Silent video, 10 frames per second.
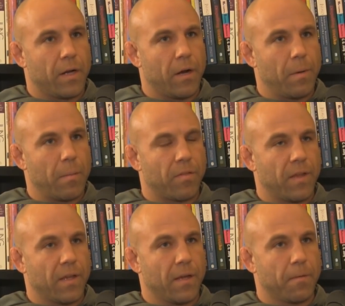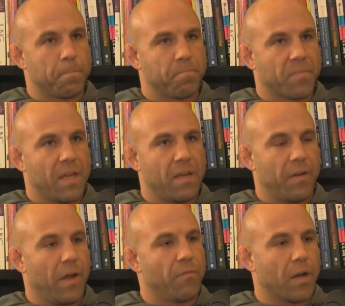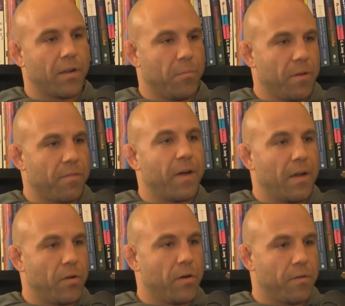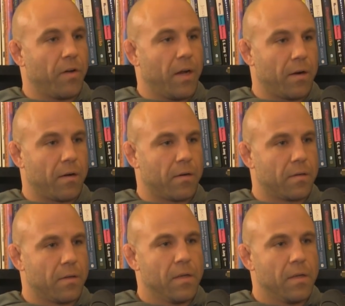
And I remember thinking, if I ever got to be a 500 fighter,